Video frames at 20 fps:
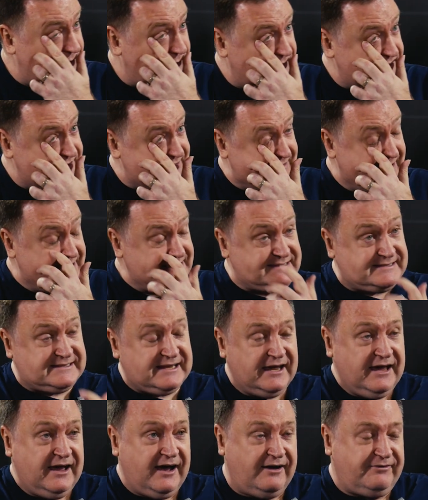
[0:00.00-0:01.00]
Or at least
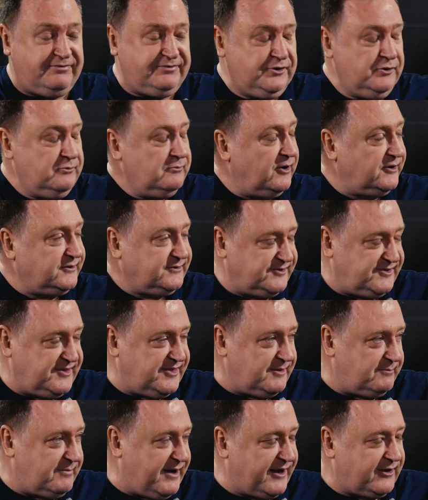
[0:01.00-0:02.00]
a few models in
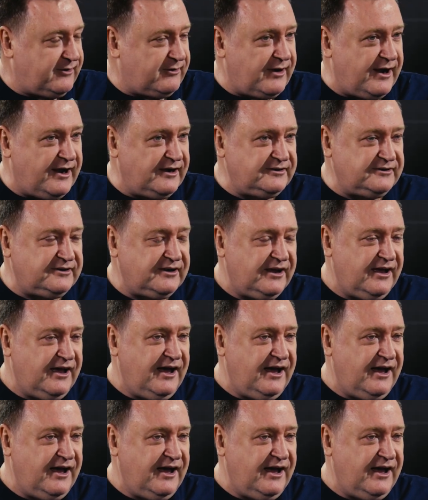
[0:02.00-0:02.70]
the background.